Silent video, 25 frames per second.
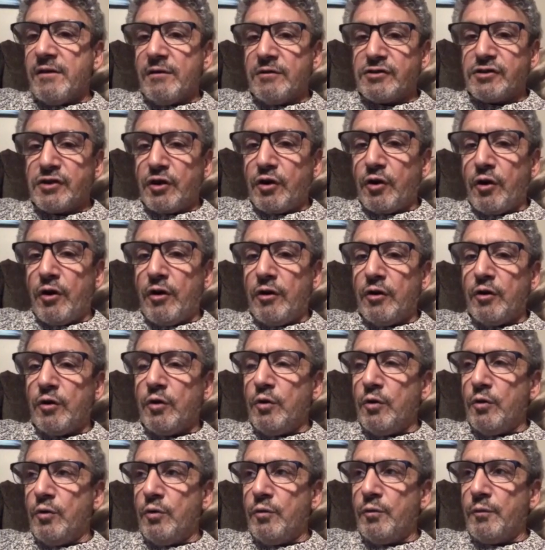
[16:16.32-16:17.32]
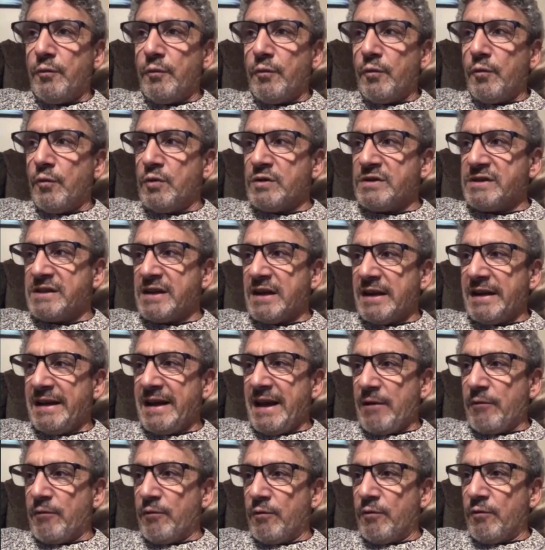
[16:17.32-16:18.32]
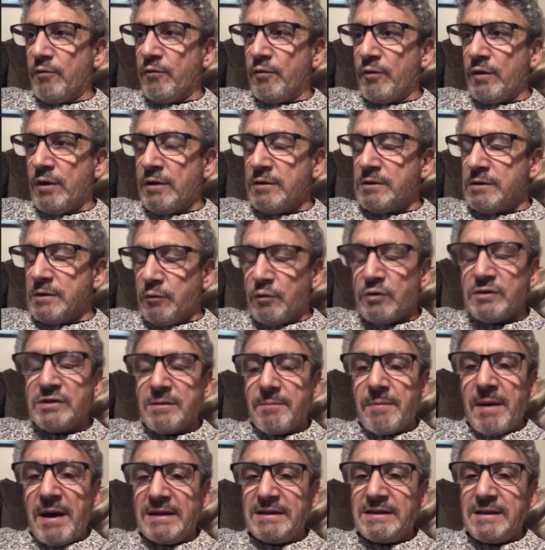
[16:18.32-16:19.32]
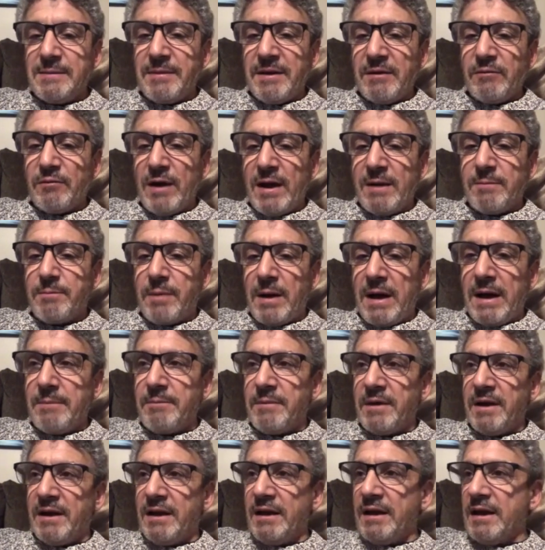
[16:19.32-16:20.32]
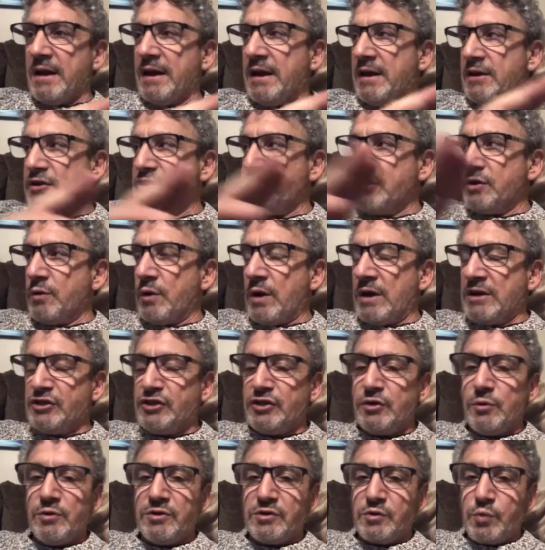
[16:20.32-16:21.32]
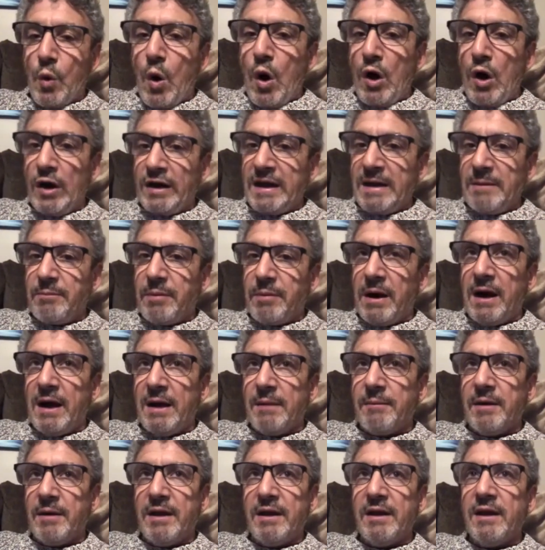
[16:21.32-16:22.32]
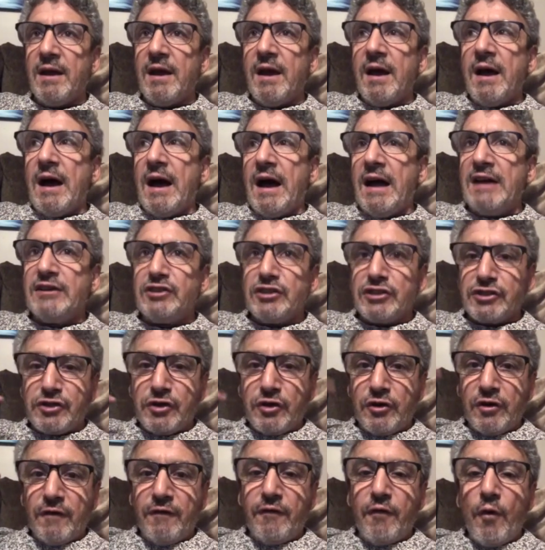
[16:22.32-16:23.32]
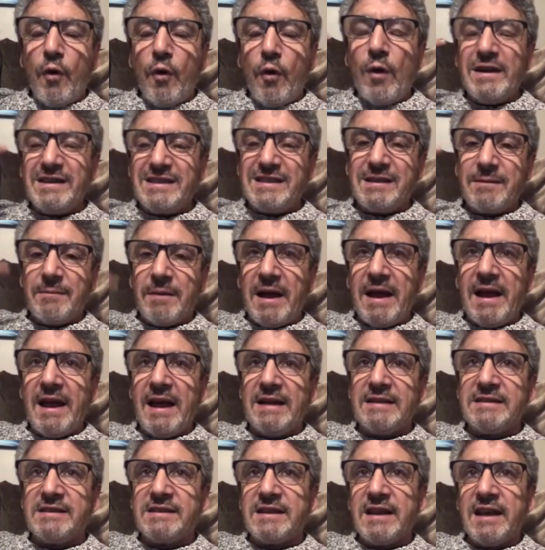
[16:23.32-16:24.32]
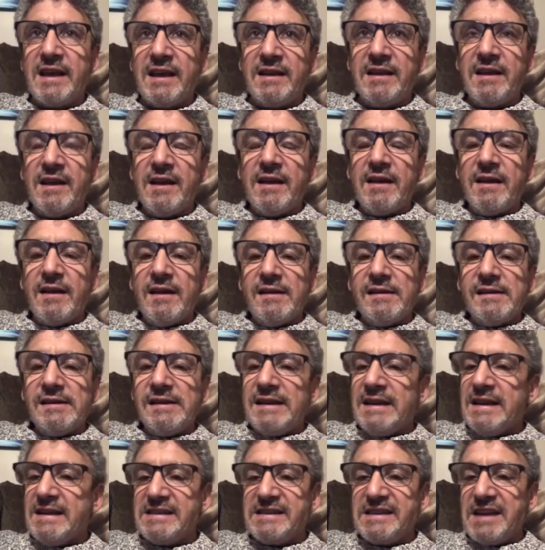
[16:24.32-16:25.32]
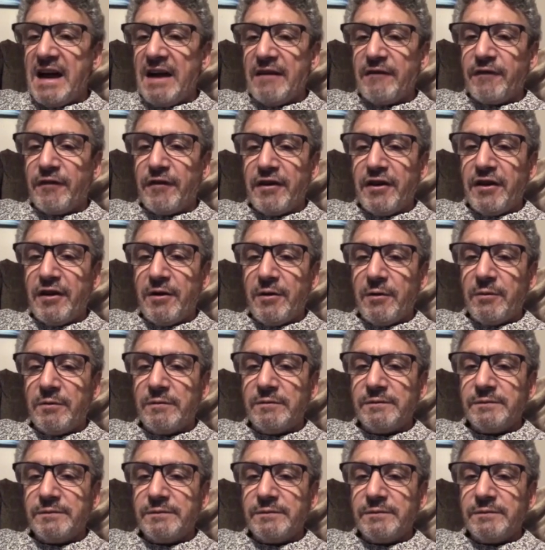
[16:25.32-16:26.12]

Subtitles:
a girl who was was about to be read by me, and as she was walking by me, I just heard a voice in my head said, "He's not for you."